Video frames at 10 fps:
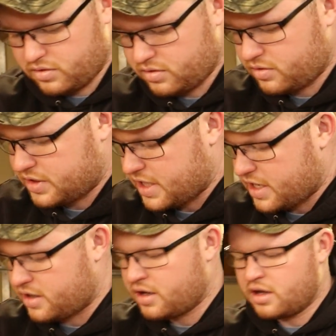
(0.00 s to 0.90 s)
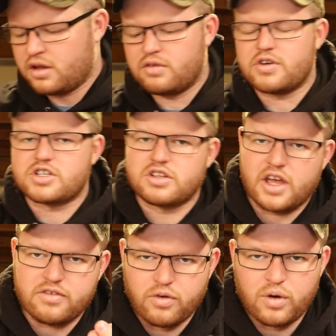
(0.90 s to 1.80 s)
Once again, fishing
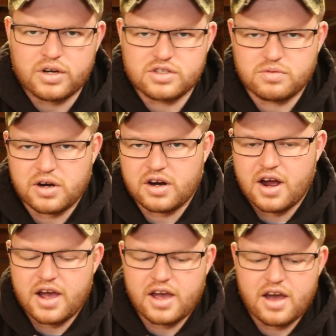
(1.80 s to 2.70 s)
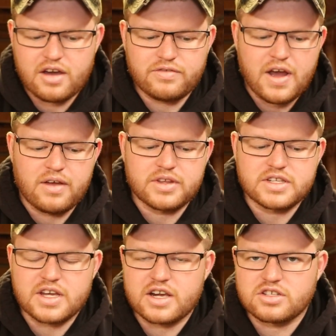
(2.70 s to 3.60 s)
Lake Fork is where I found
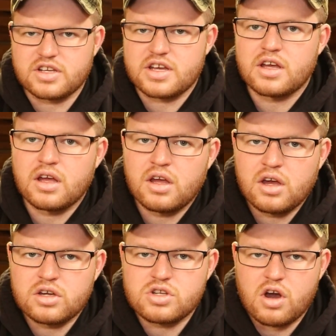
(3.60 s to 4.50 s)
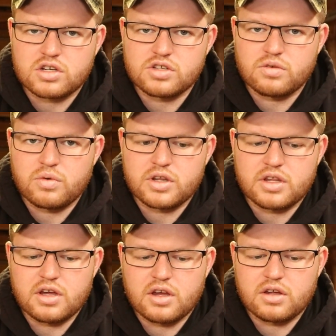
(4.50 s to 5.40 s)
these. I actually talked to one of
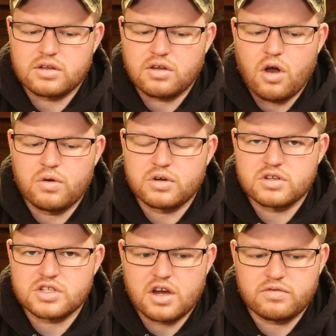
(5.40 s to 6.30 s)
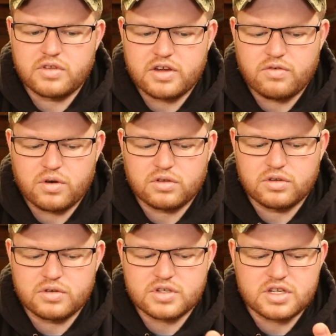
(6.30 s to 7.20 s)
the owners of Lake Fork
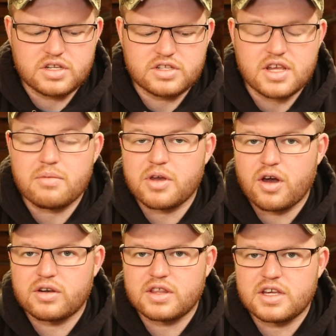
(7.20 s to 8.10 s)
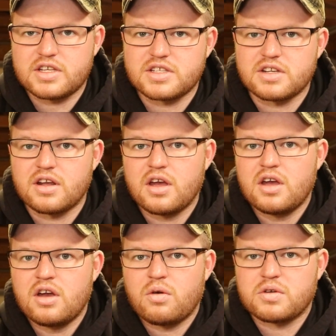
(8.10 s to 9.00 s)
lures, and he set me onto these, and
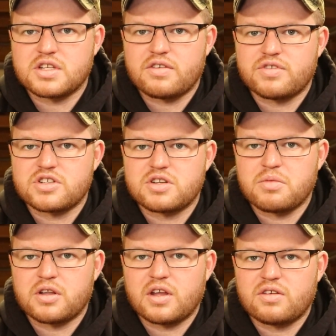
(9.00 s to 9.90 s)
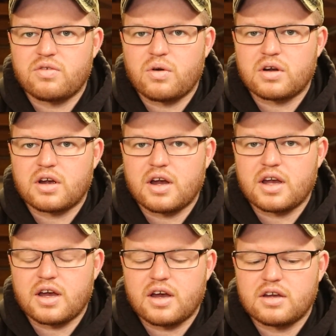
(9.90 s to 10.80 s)
once I fished them on Lake Fork,
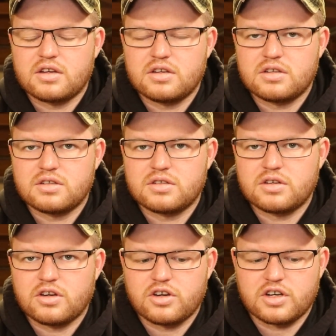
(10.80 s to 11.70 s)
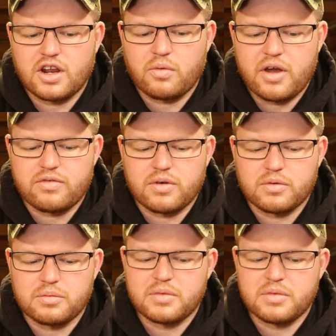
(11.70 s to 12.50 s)
I couldn't get away from